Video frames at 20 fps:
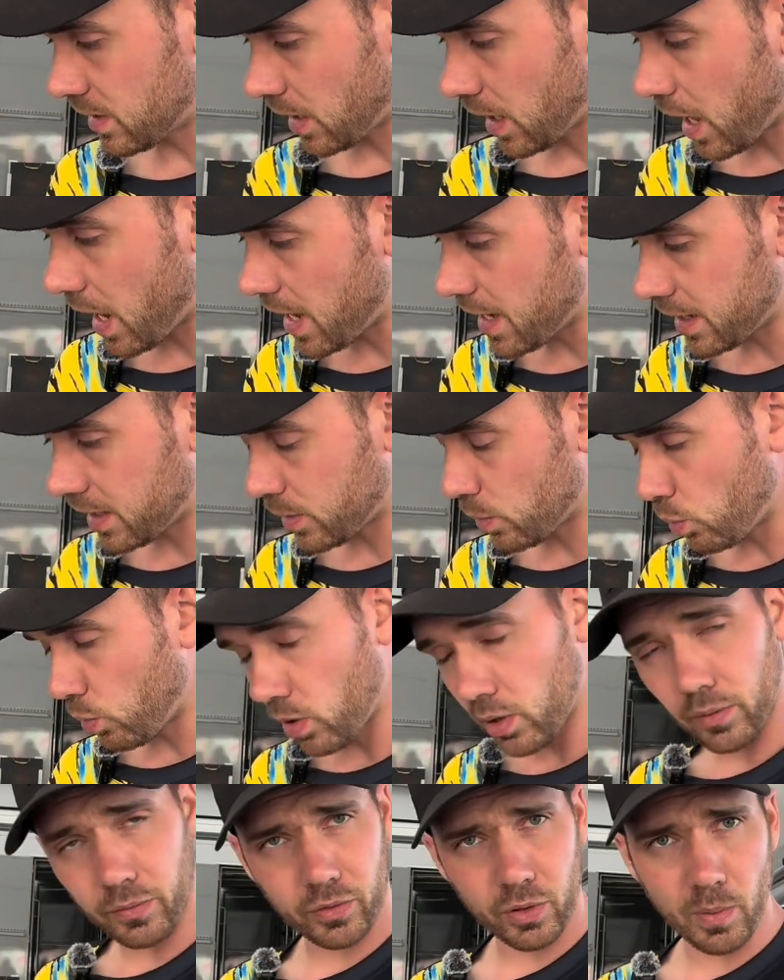like
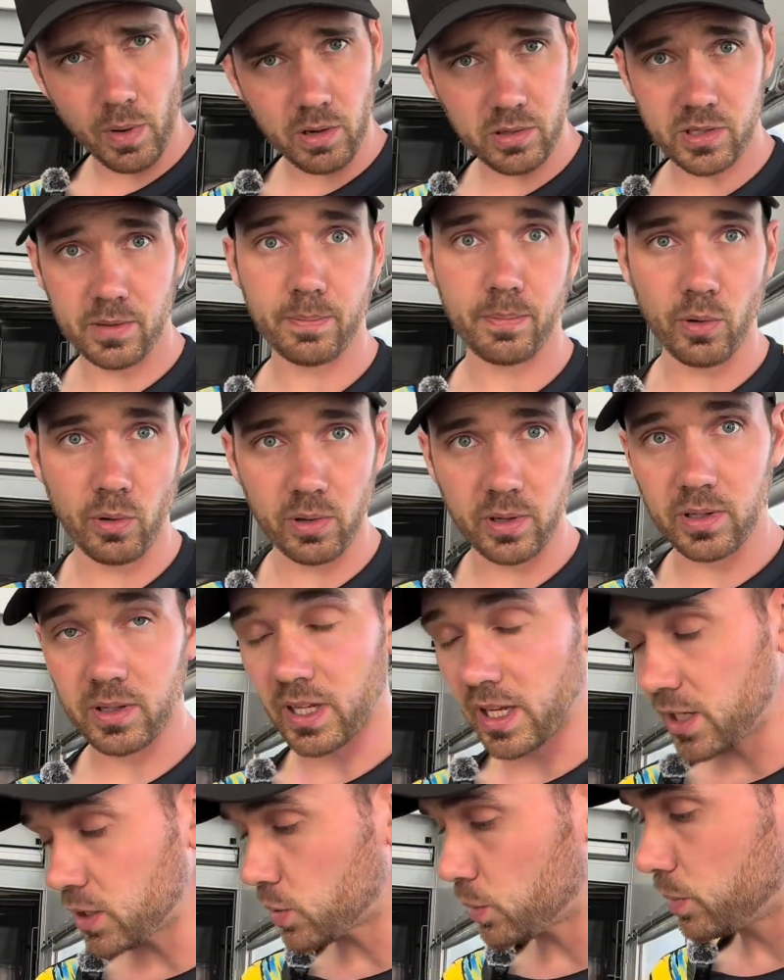one of the most important
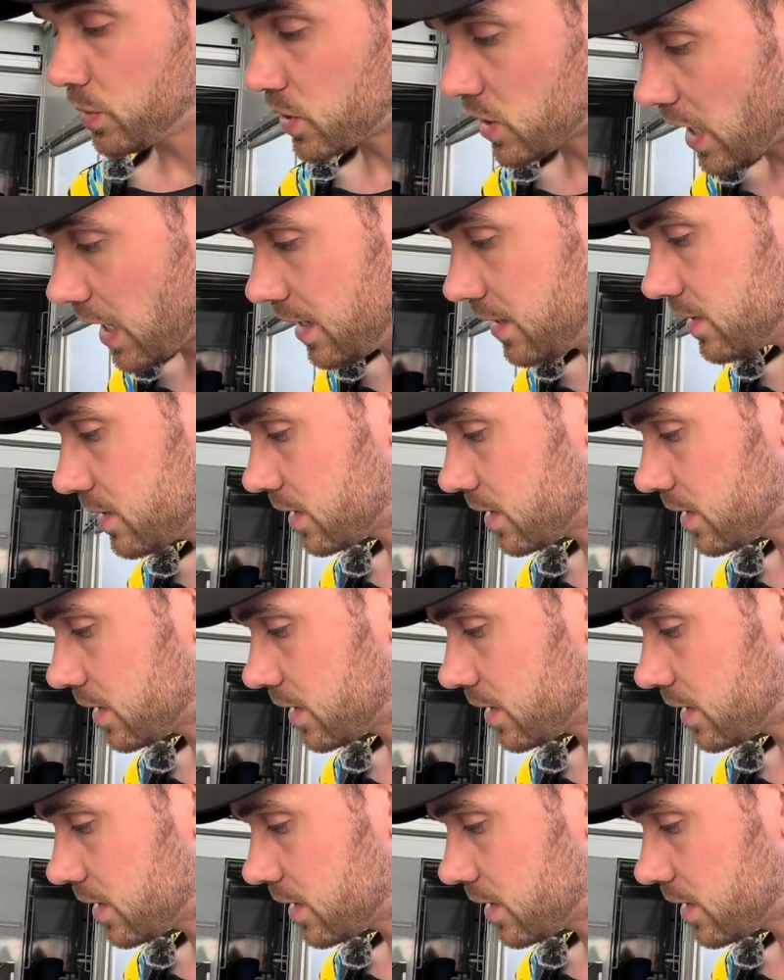things we changed